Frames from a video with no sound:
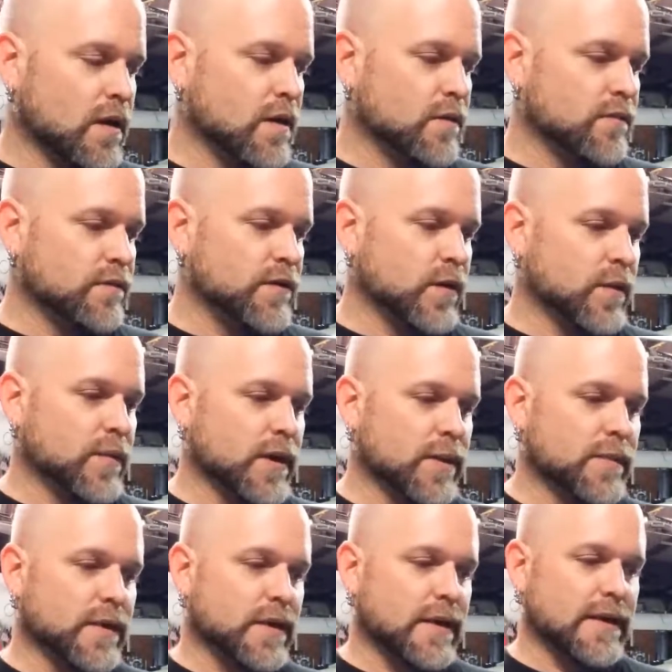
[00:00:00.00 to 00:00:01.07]
fuel
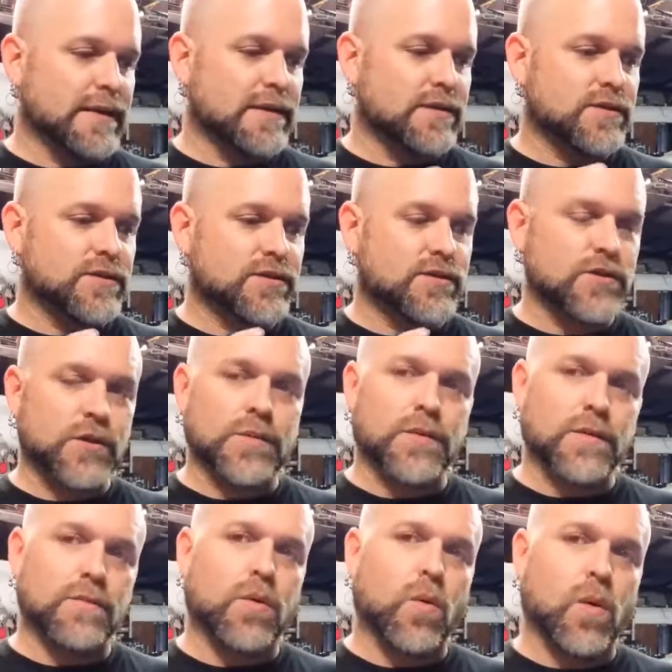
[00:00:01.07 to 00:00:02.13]
pump, and it's super
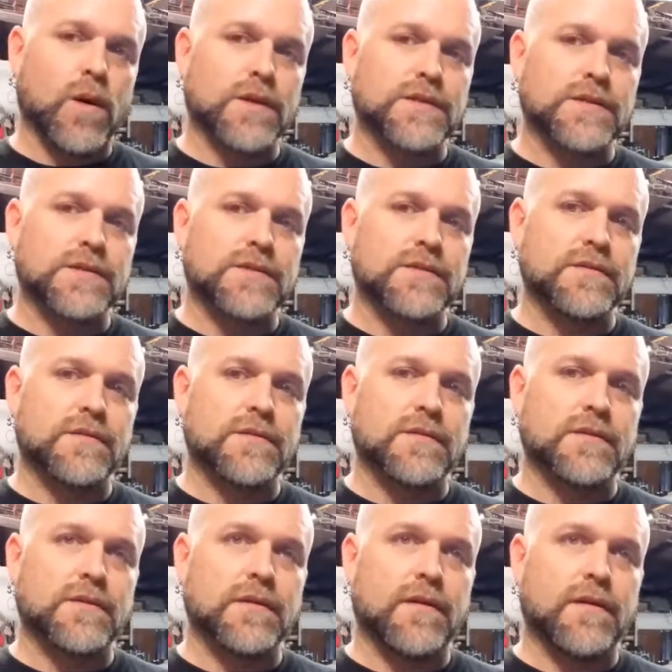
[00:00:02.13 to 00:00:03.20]
important
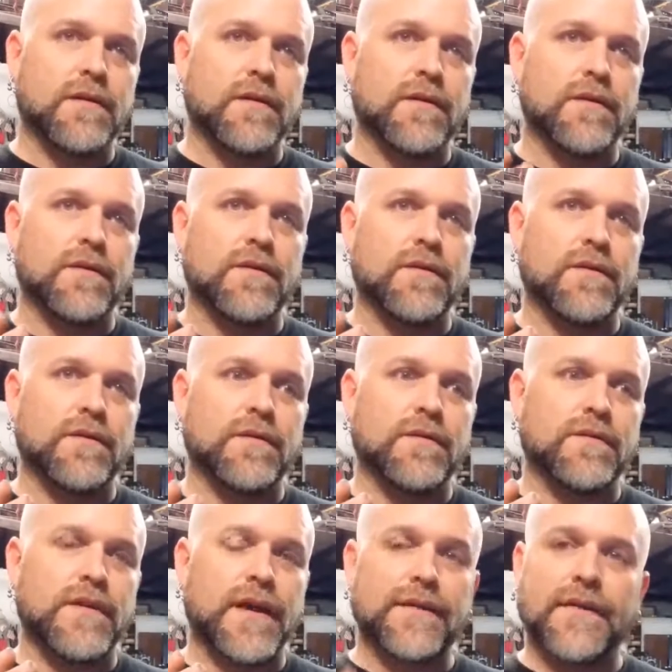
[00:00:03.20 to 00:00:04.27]

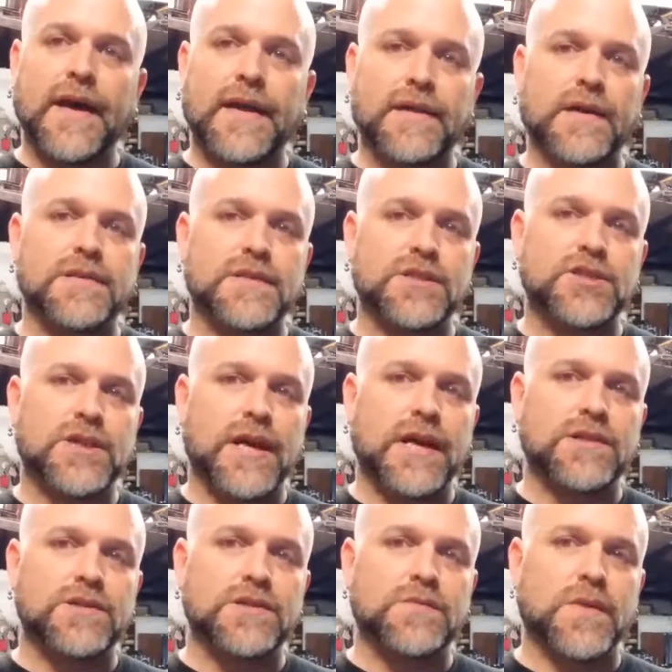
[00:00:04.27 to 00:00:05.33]
that doesn't
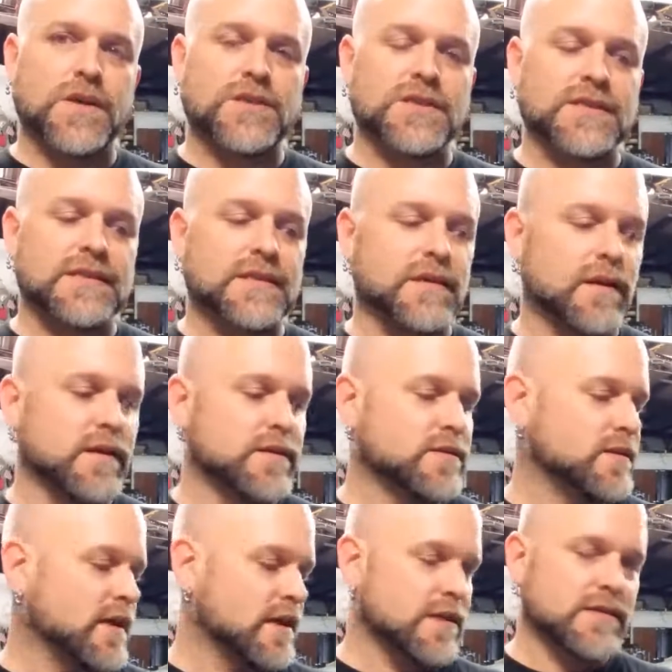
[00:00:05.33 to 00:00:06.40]
change as much as it does,
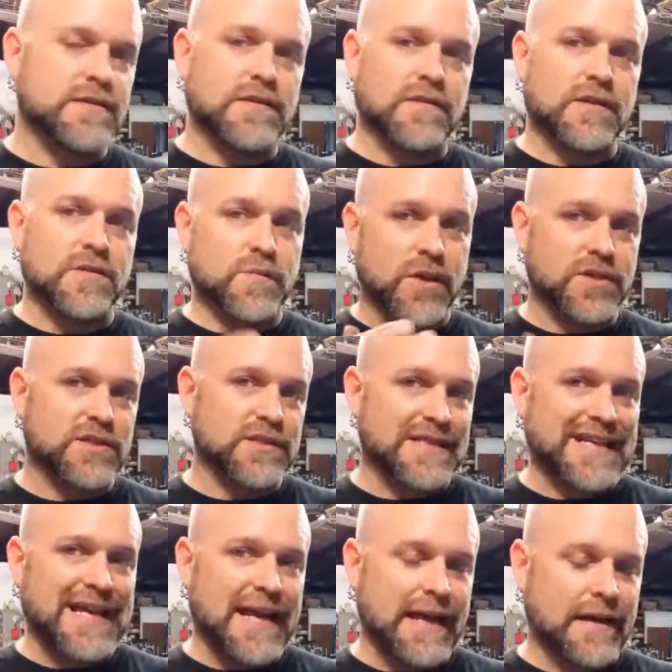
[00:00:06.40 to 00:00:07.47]
as much as it
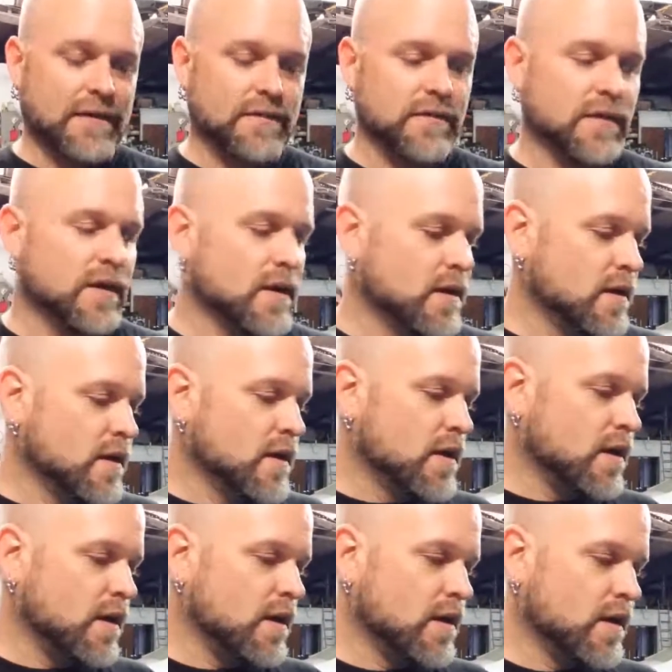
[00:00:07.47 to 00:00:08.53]
can,
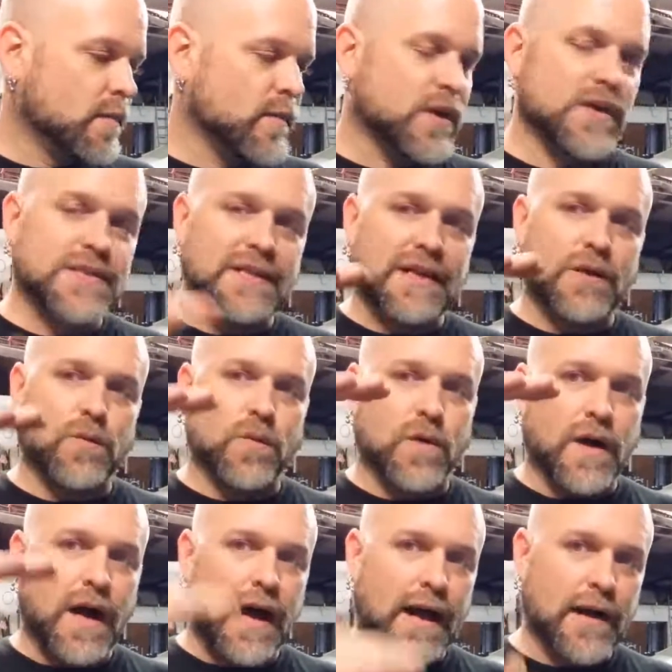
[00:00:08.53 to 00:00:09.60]
because it will
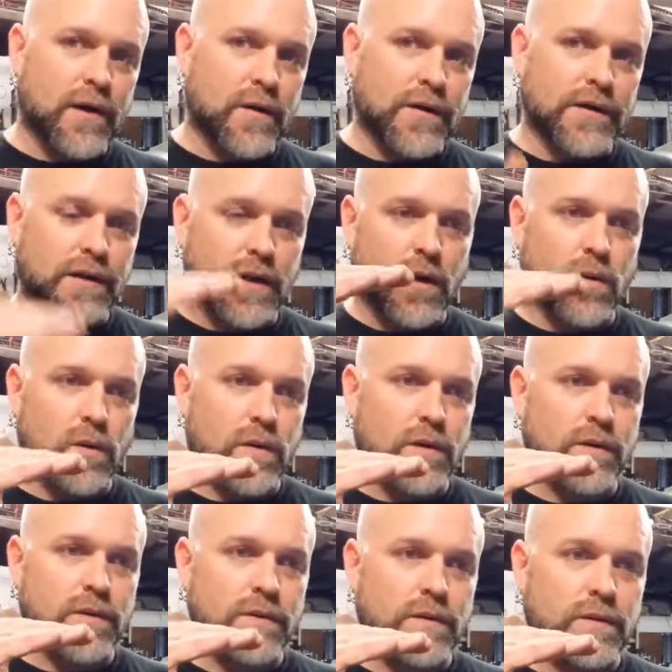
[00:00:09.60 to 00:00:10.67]
higher and
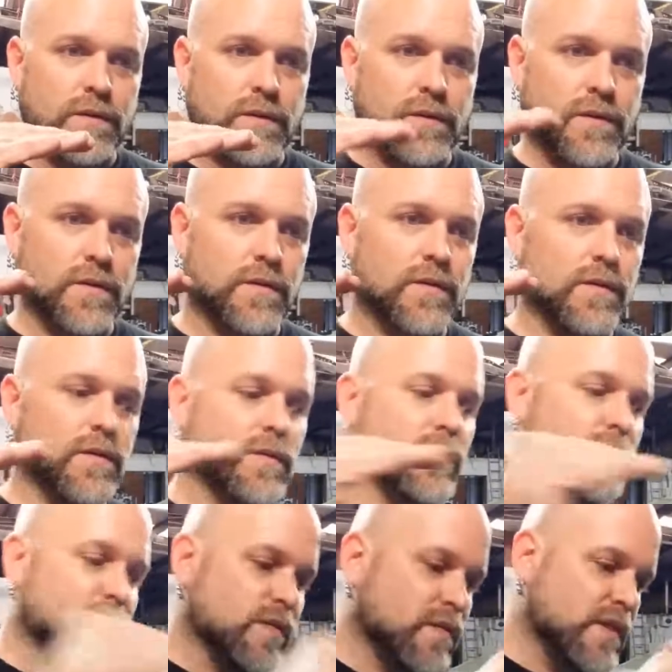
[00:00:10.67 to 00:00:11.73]
lower
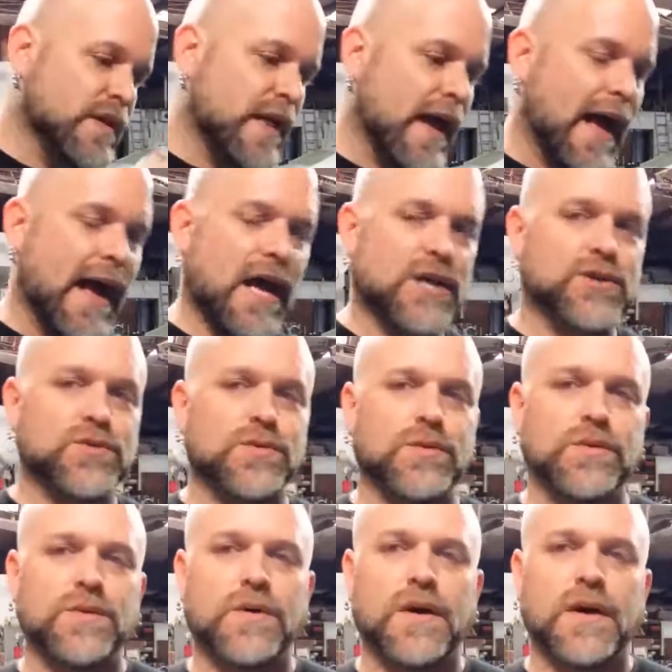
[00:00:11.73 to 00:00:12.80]
the
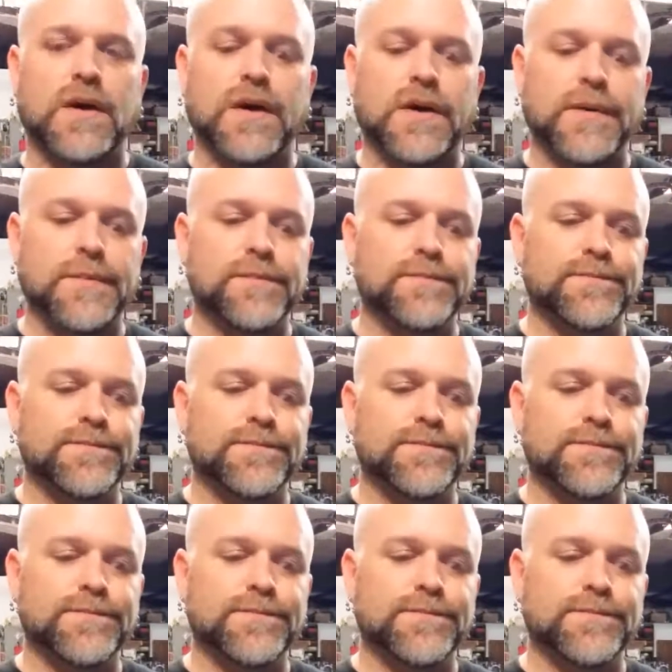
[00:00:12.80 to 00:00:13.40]
actual